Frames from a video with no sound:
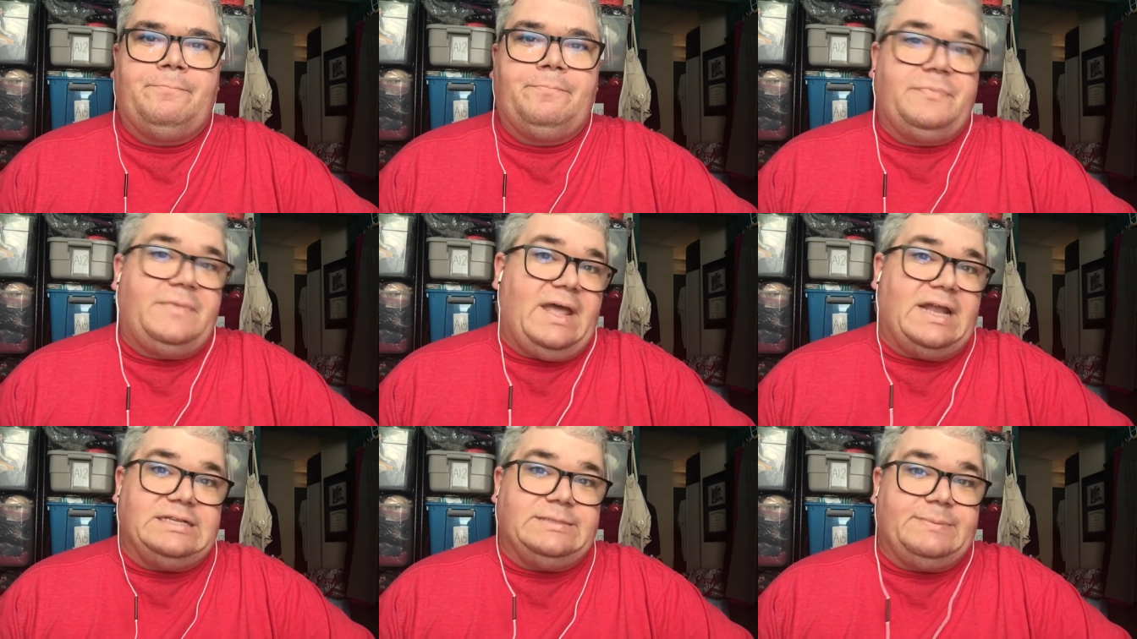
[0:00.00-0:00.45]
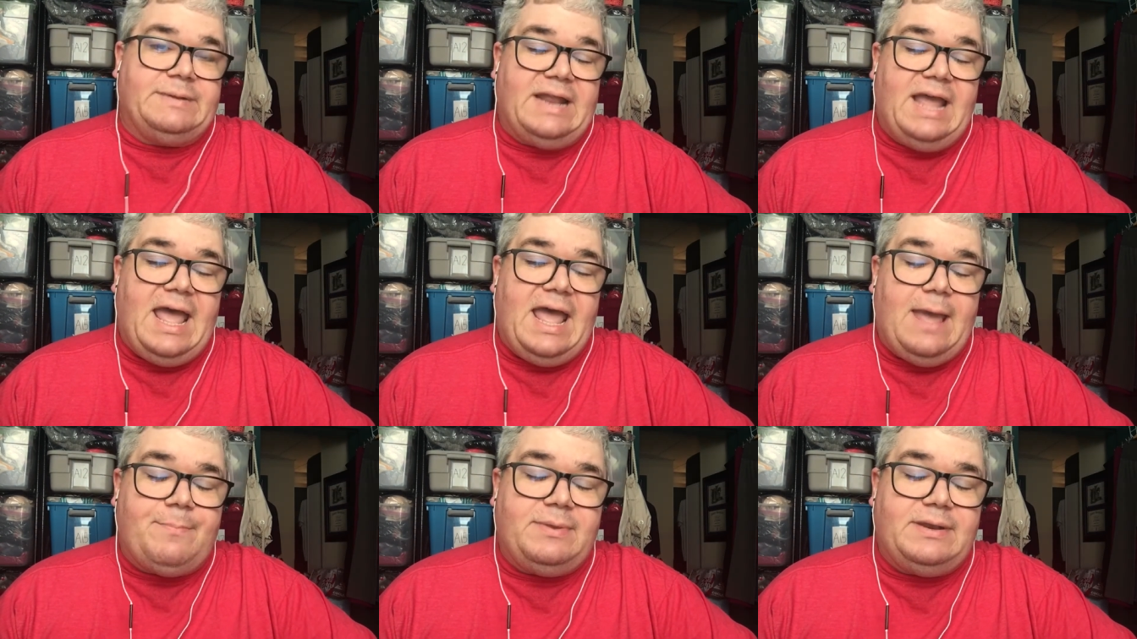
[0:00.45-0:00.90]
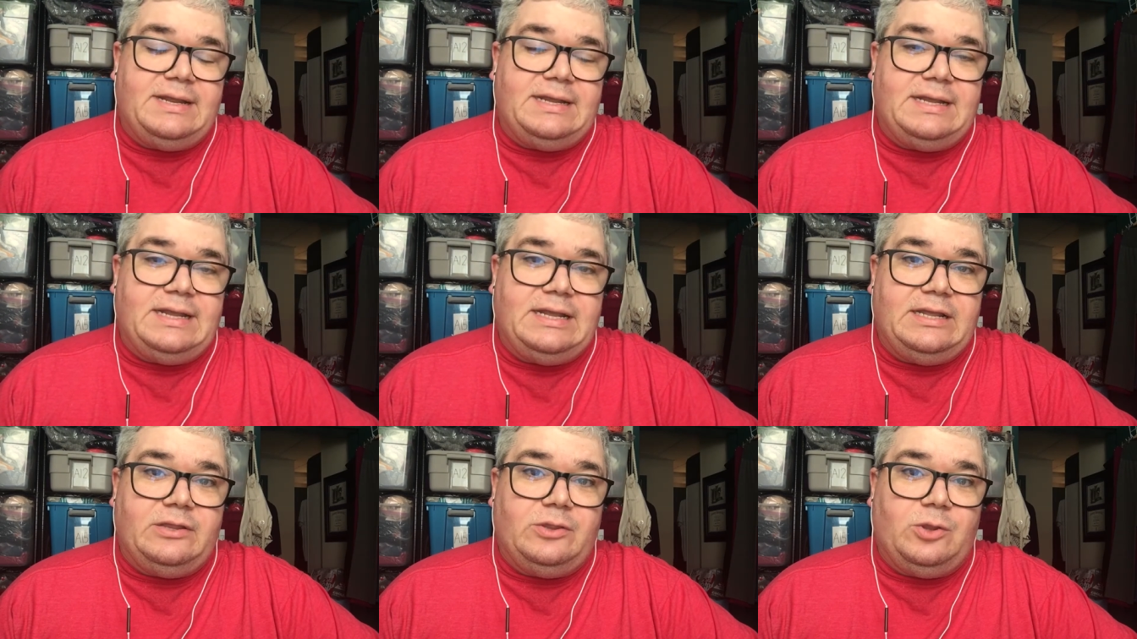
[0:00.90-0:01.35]
that has been
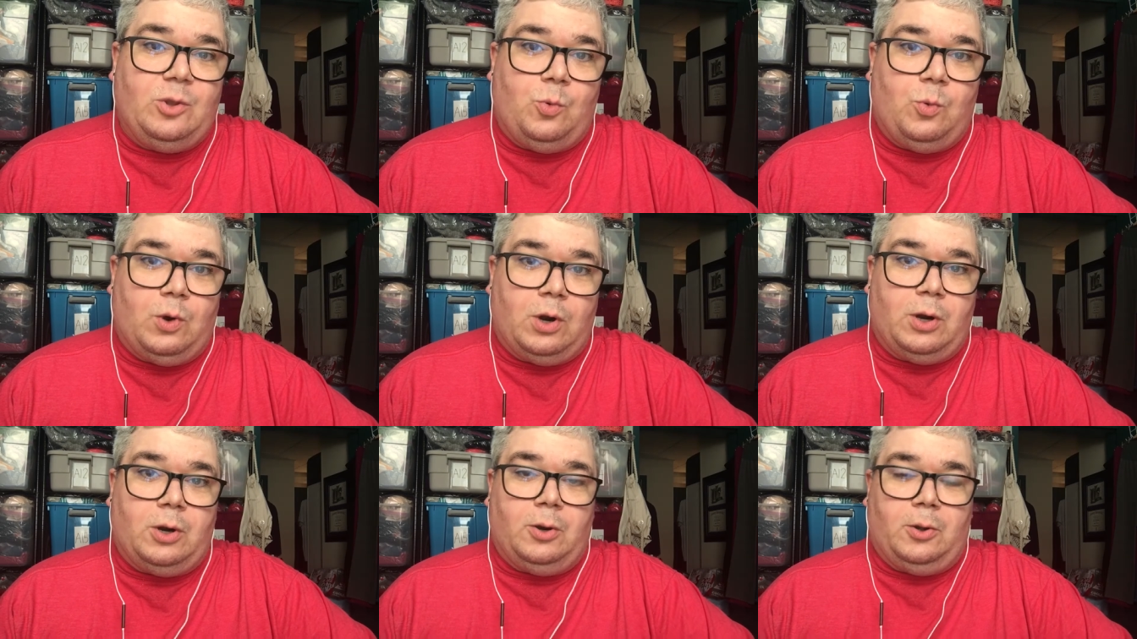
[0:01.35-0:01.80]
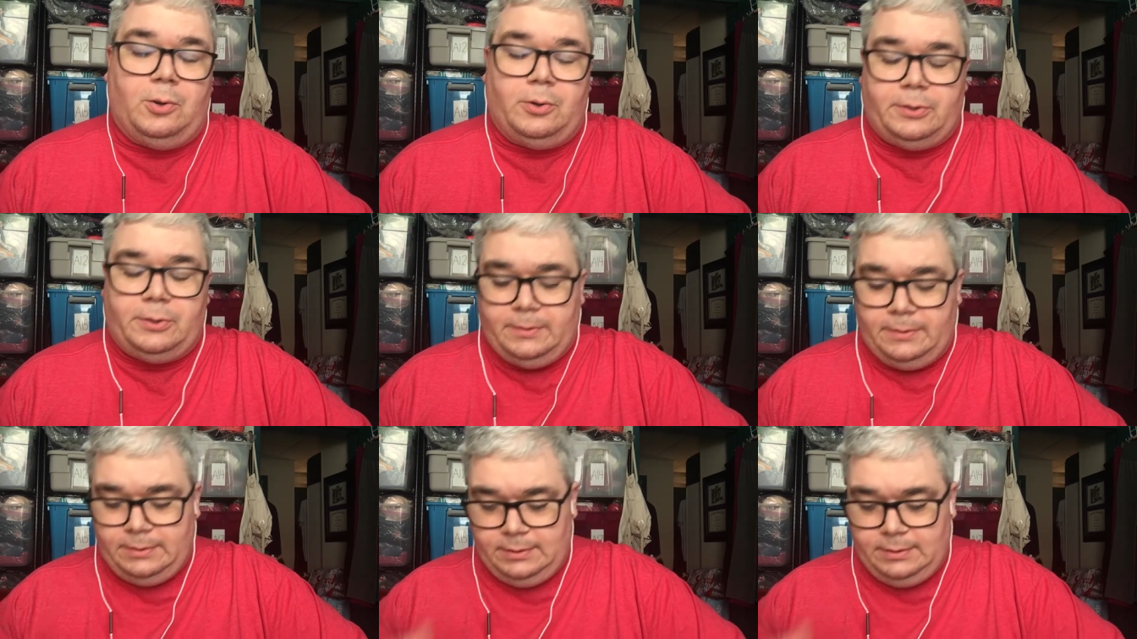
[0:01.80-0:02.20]
happening in the world.